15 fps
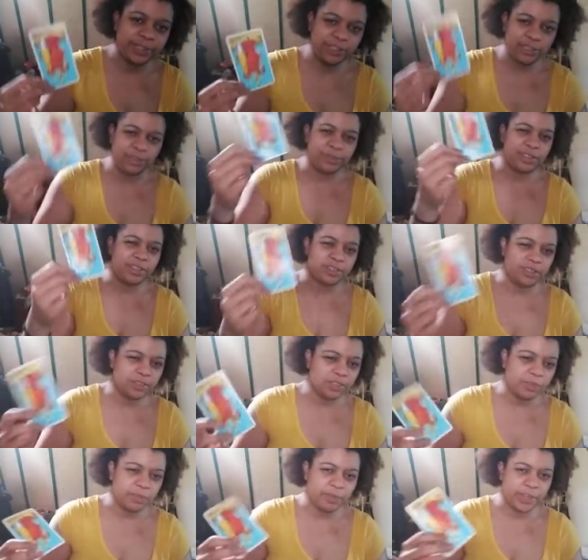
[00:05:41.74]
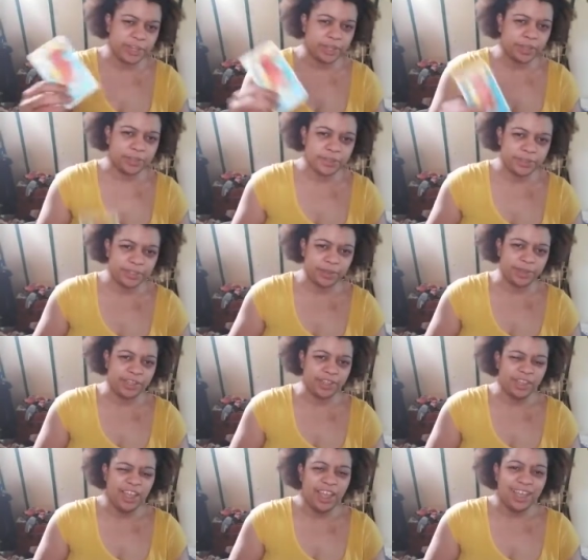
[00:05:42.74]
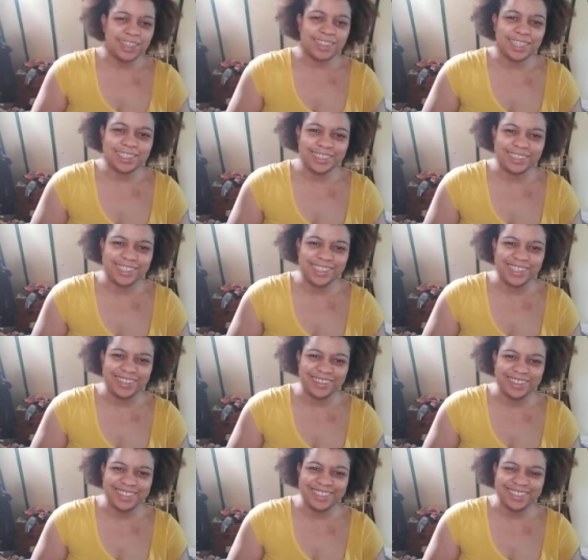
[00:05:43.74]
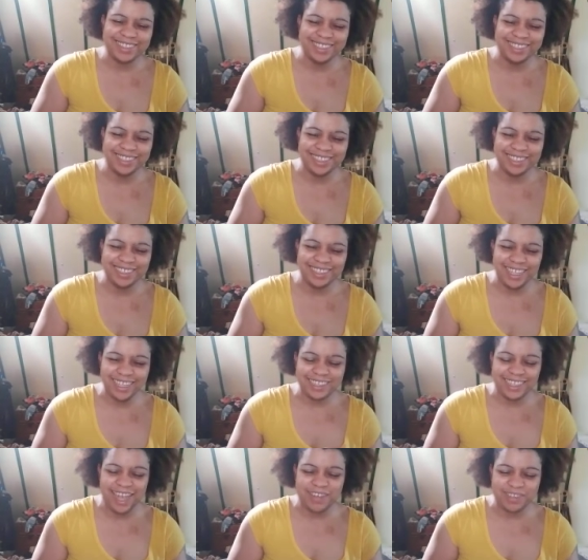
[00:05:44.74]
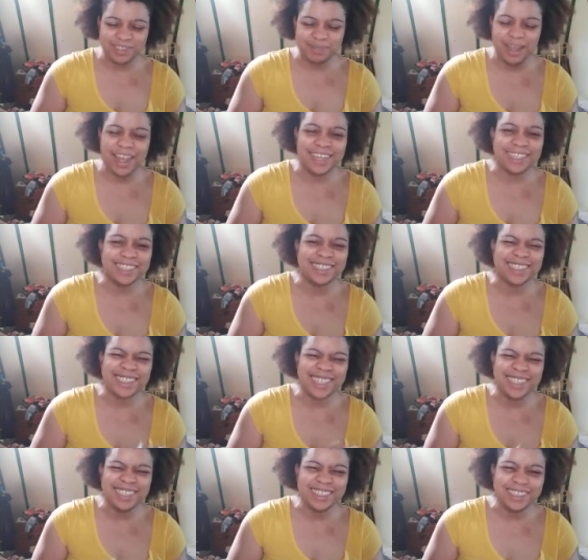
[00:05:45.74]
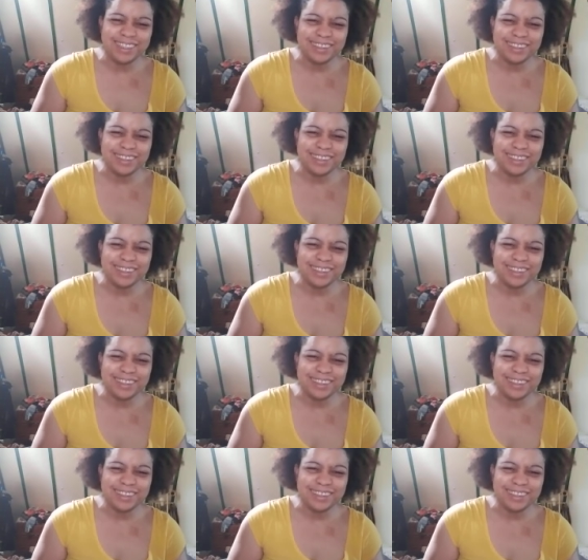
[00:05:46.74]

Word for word: going on somewhere? Is that right? Is that the secret? Is is is that what's behind the sun?